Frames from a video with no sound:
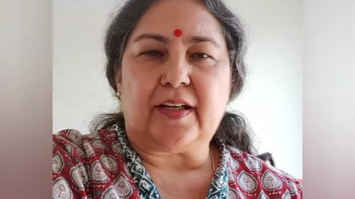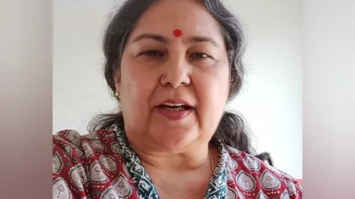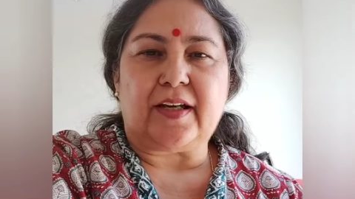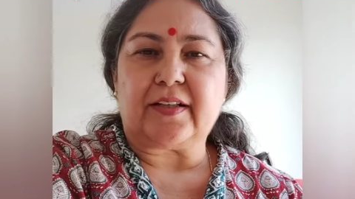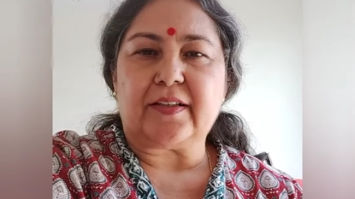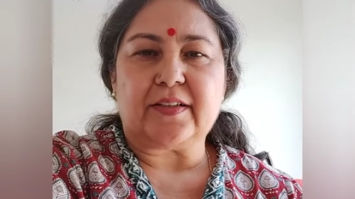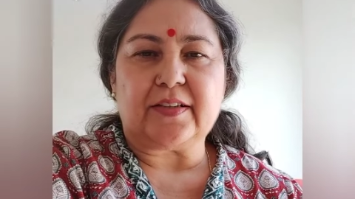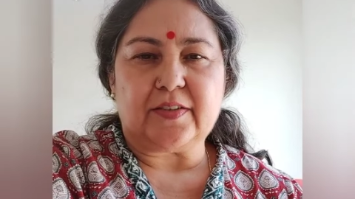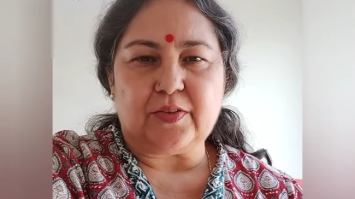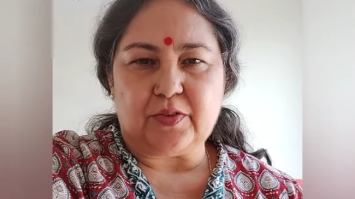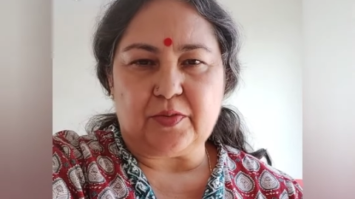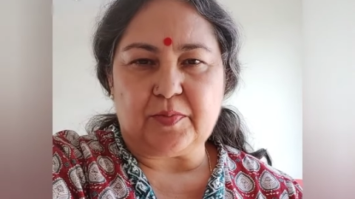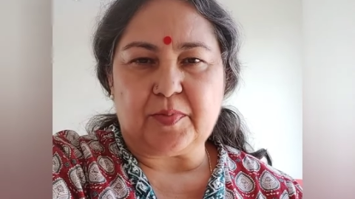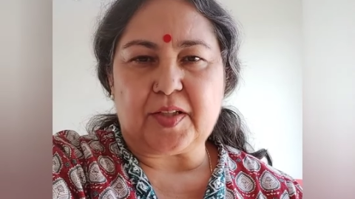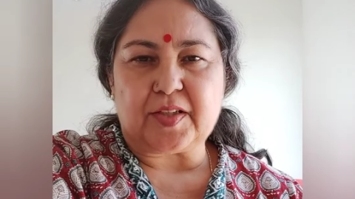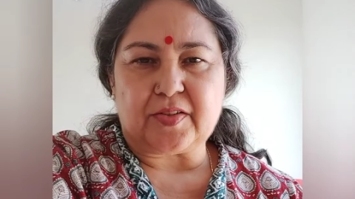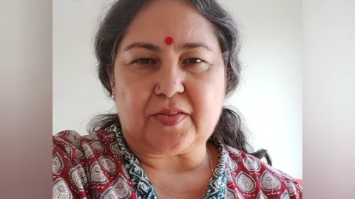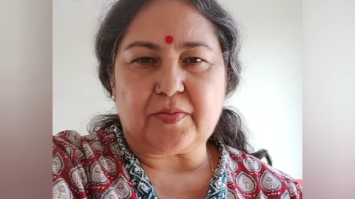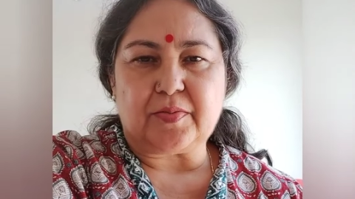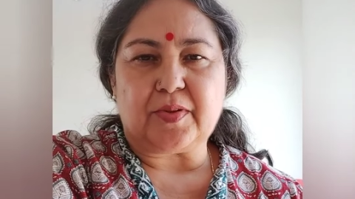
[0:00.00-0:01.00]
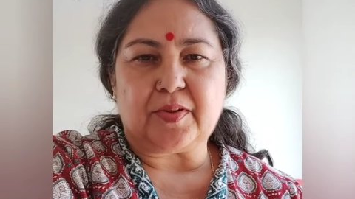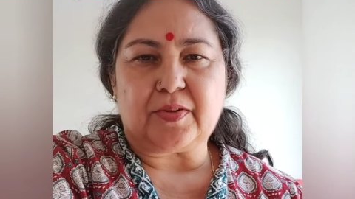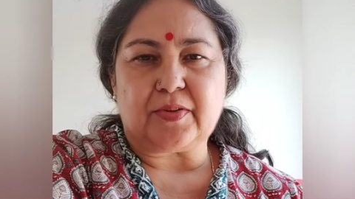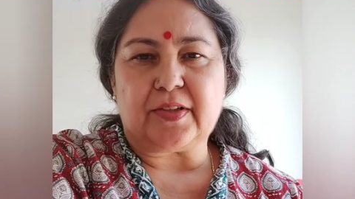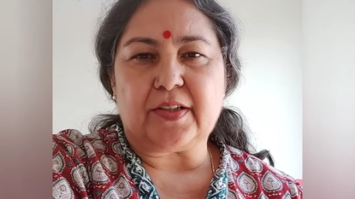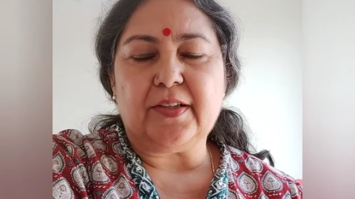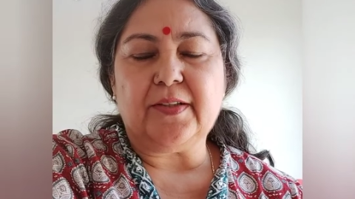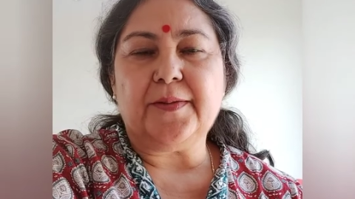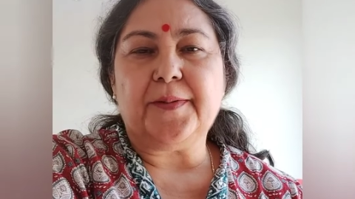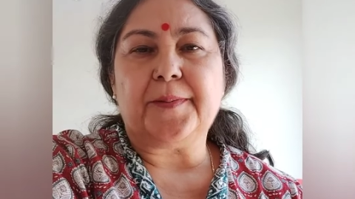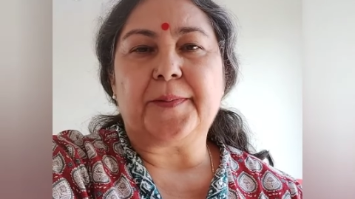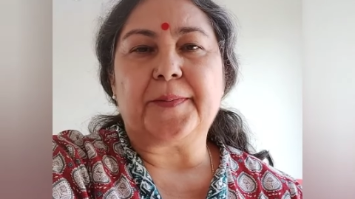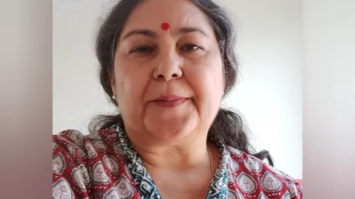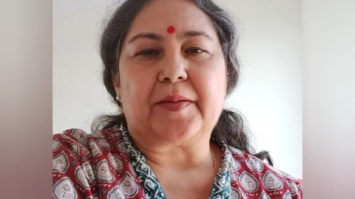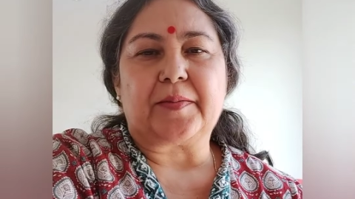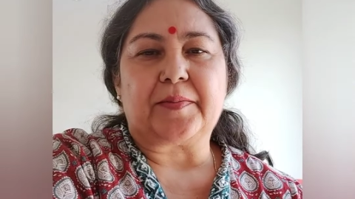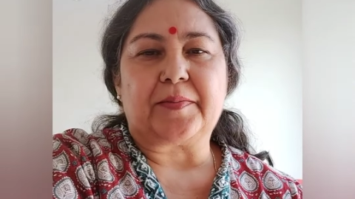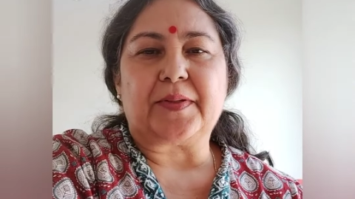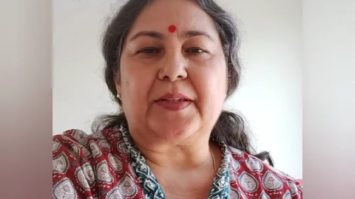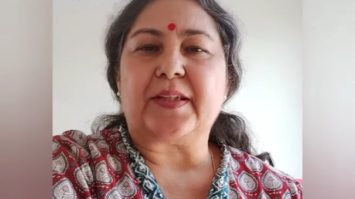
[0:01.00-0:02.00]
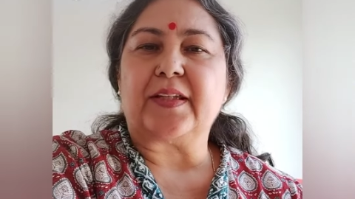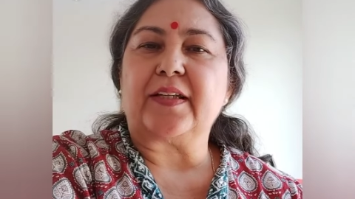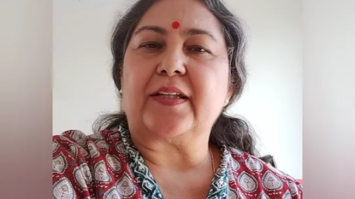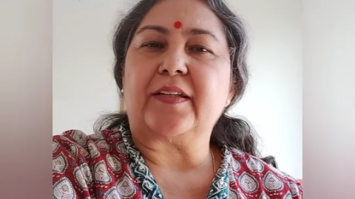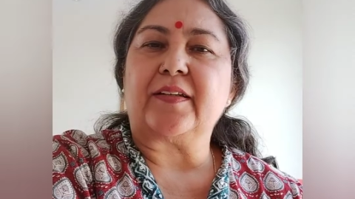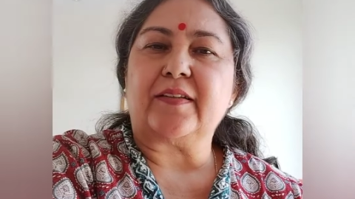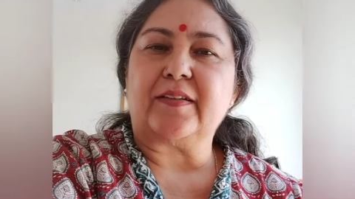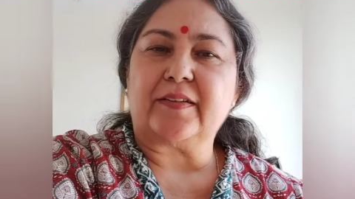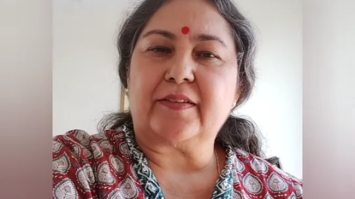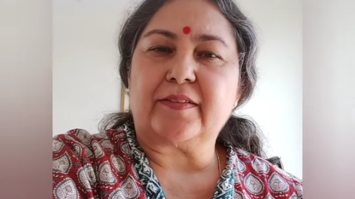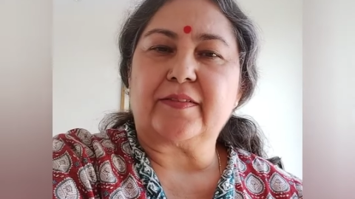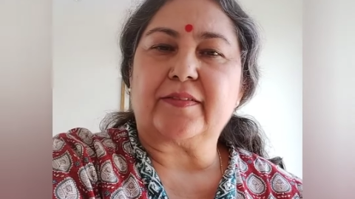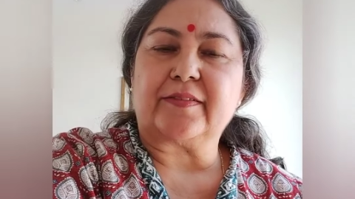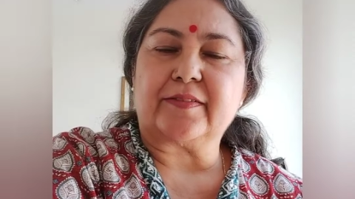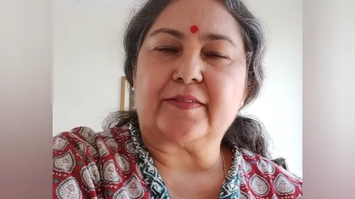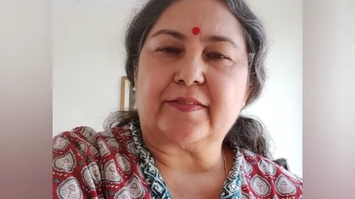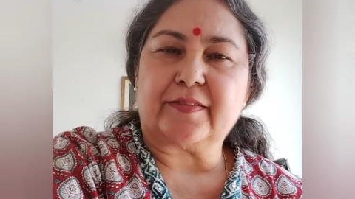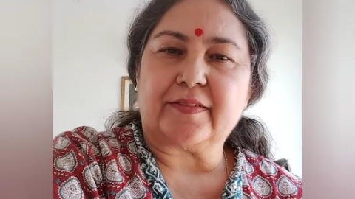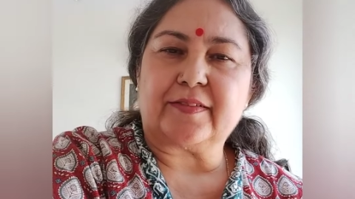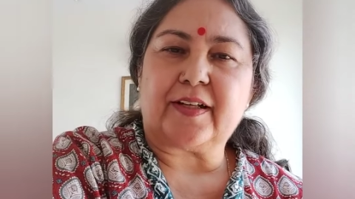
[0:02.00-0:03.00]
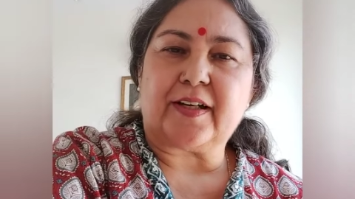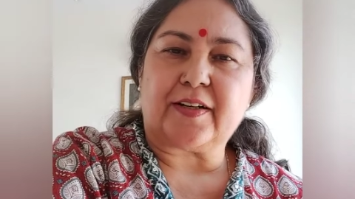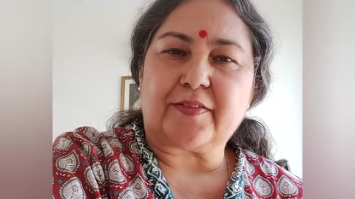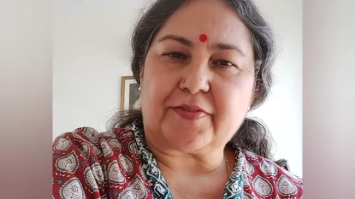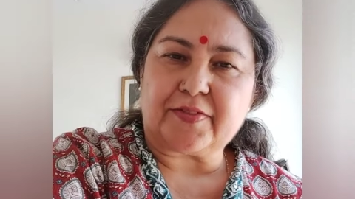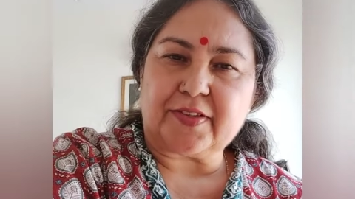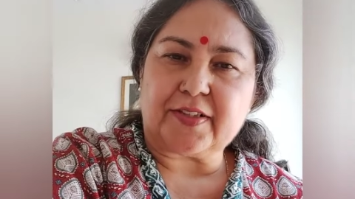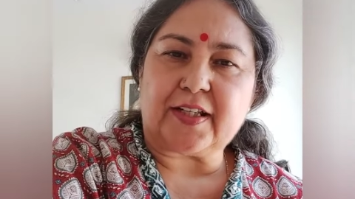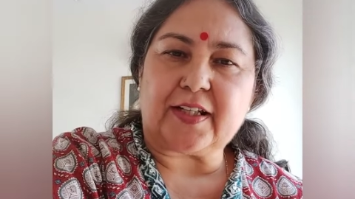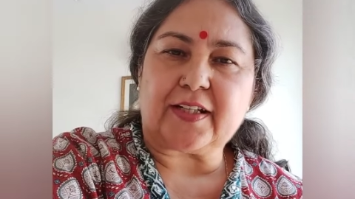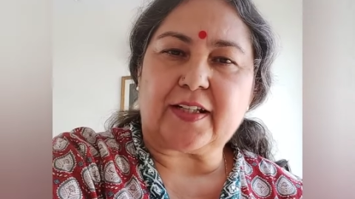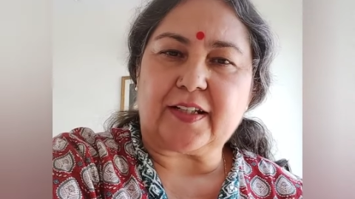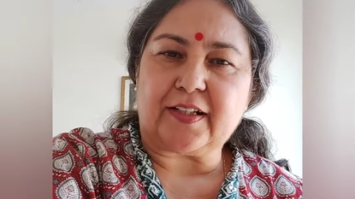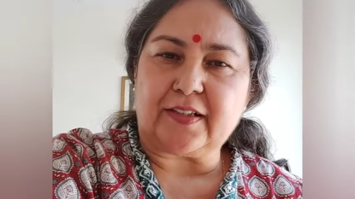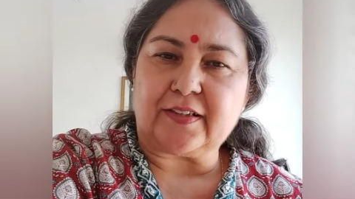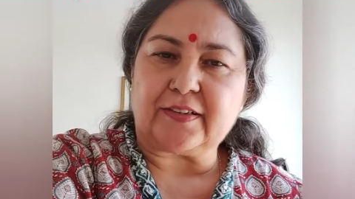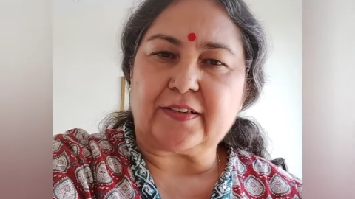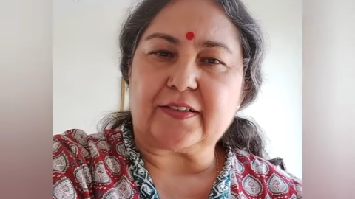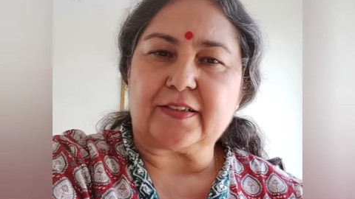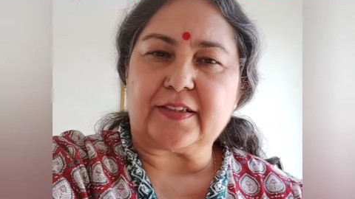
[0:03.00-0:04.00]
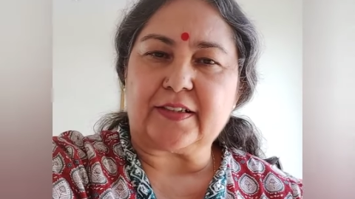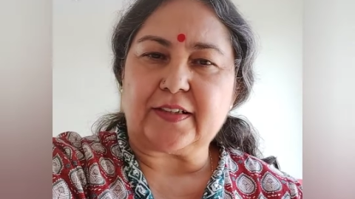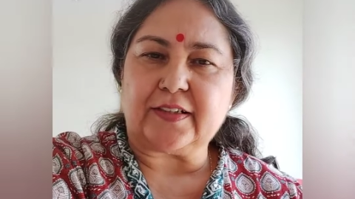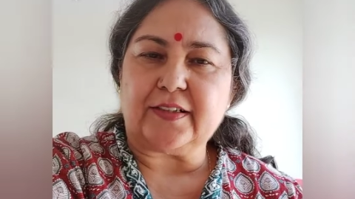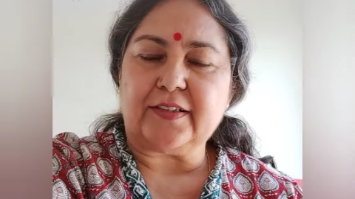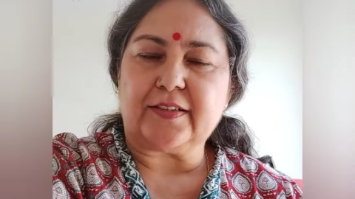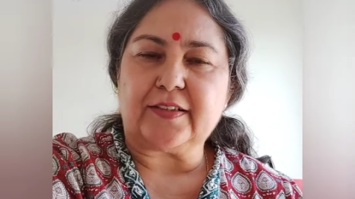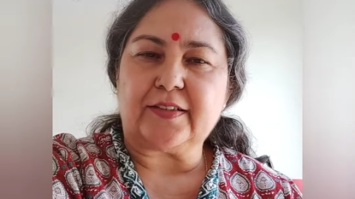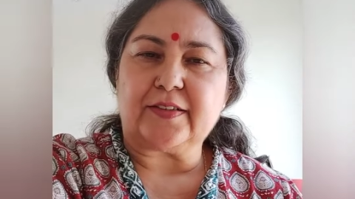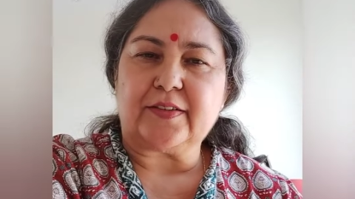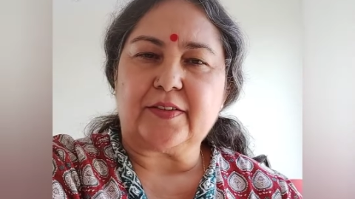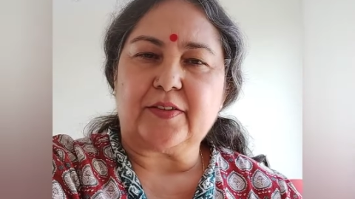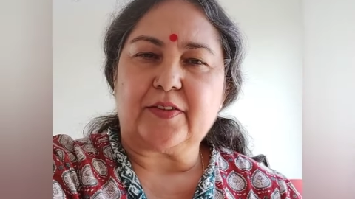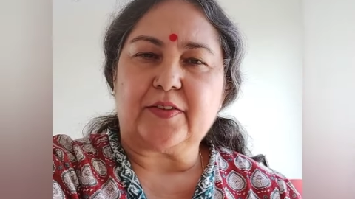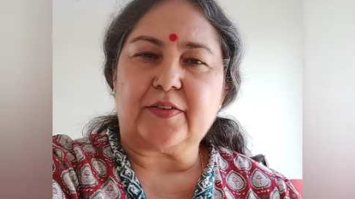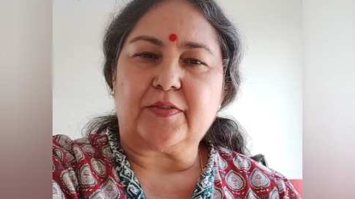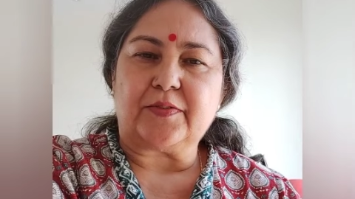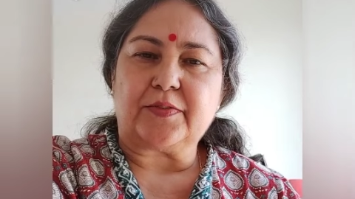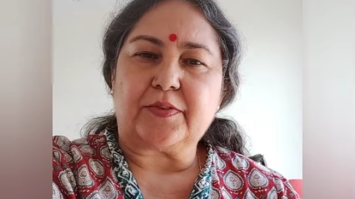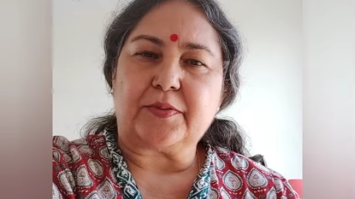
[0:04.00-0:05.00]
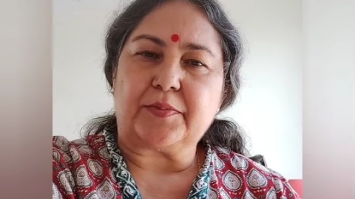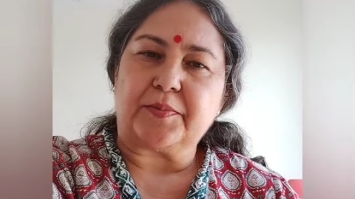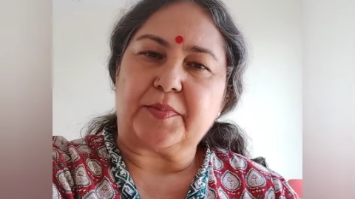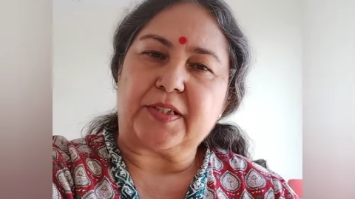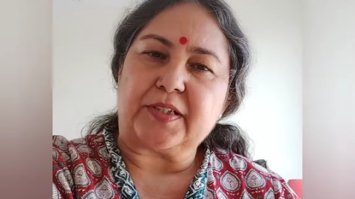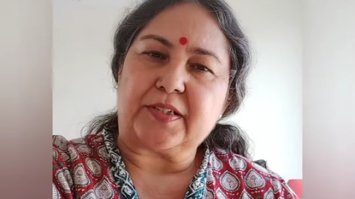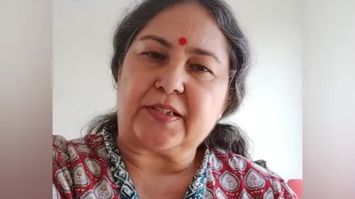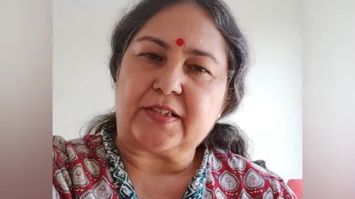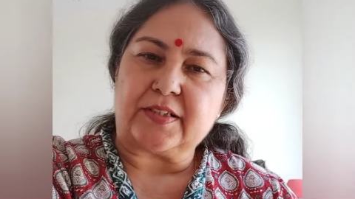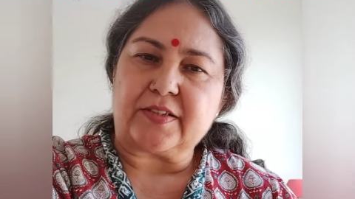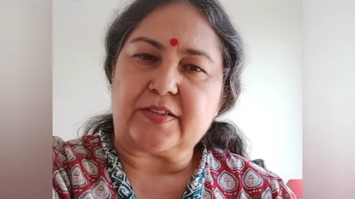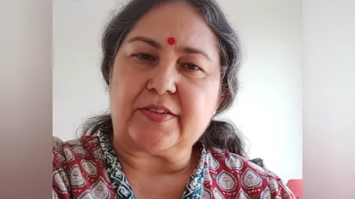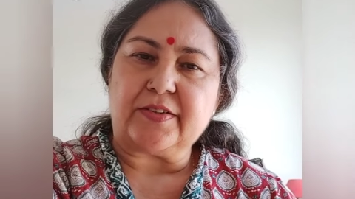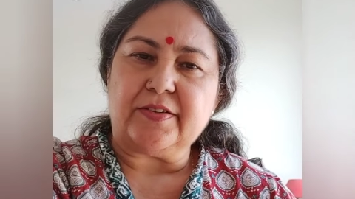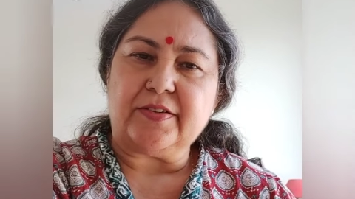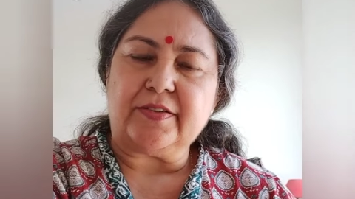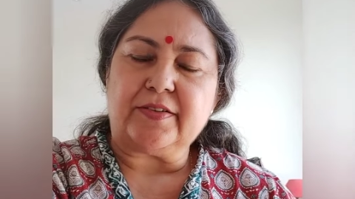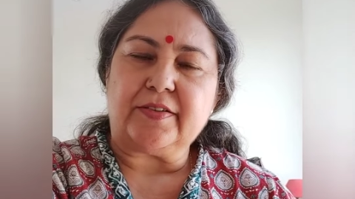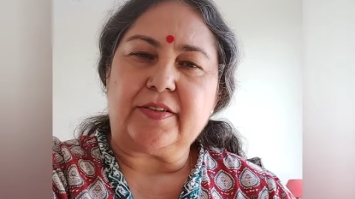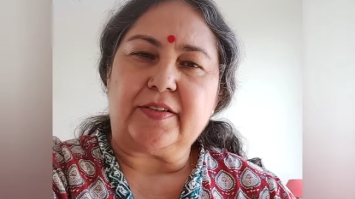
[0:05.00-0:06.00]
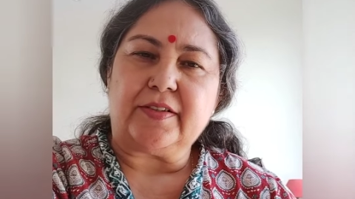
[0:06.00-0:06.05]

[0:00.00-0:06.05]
I didn't know much about it. But then after that, I learned it from my teacher,